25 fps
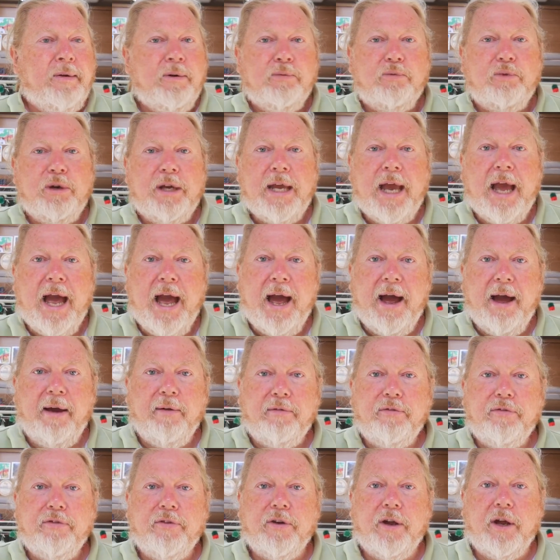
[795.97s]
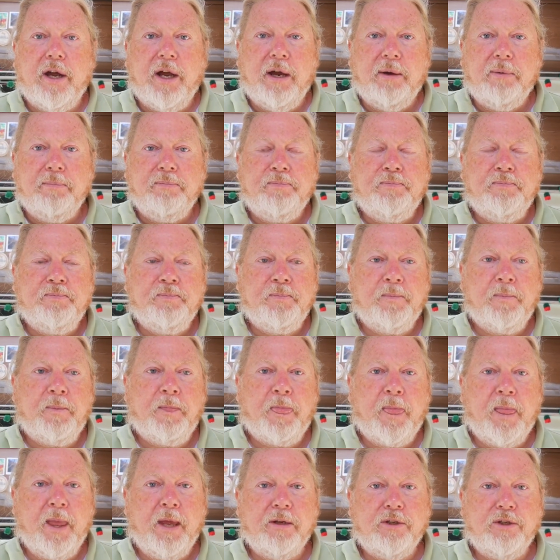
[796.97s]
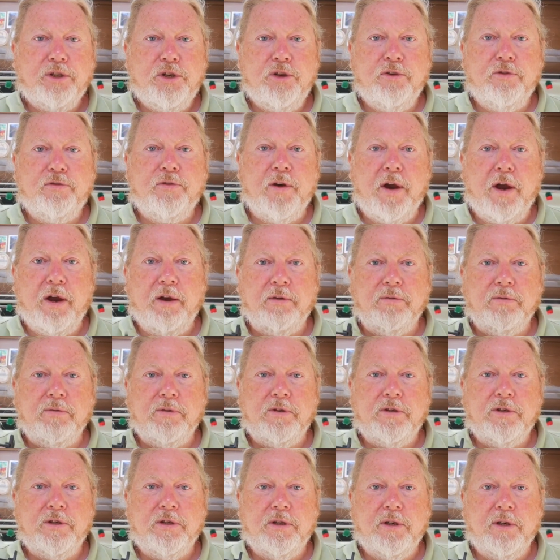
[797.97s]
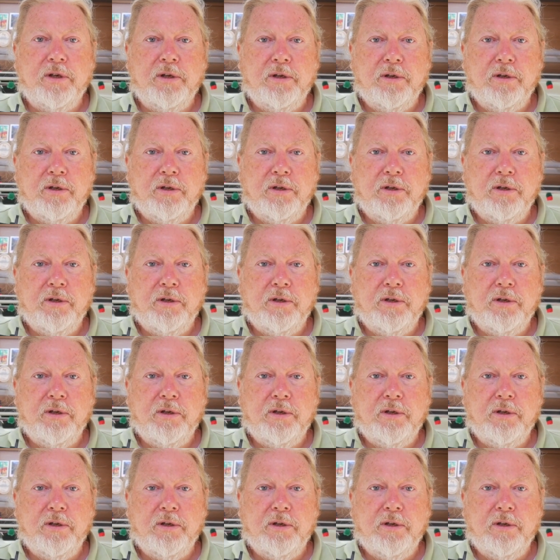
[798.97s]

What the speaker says: We have two phones,